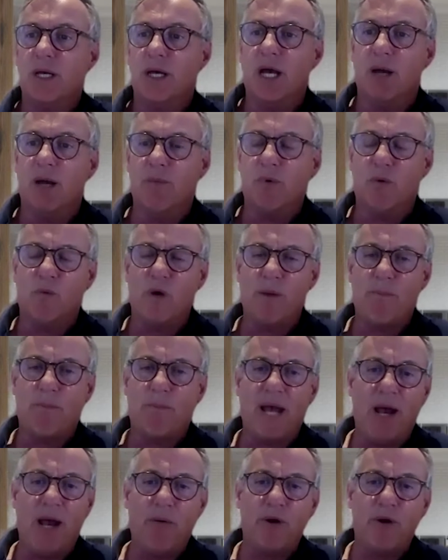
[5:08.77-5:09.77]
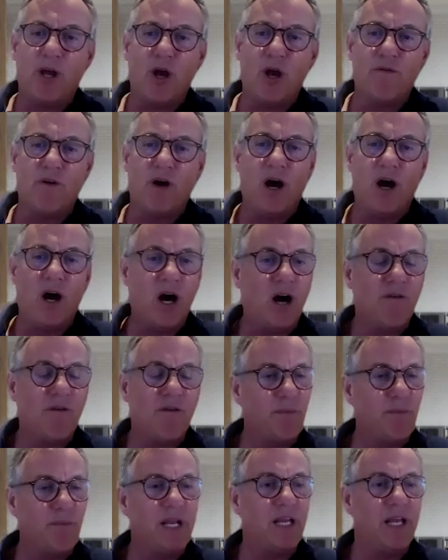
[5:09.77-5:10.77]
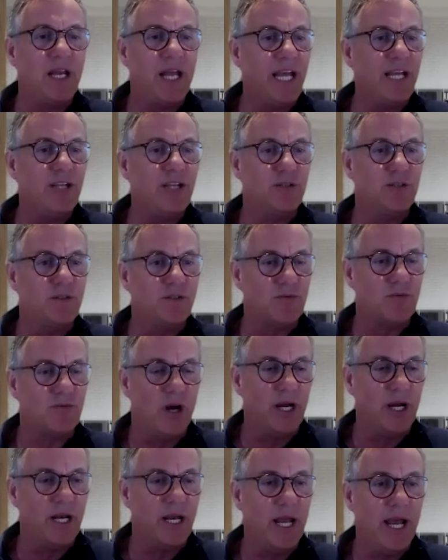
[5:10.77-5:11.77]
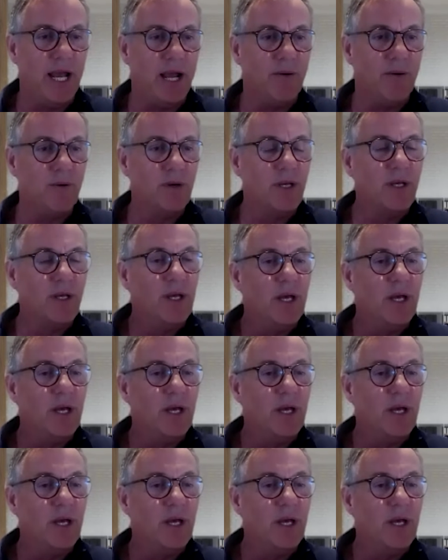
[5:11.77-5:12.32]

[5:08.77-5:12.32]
Um, and we're powering over half a million agents right now,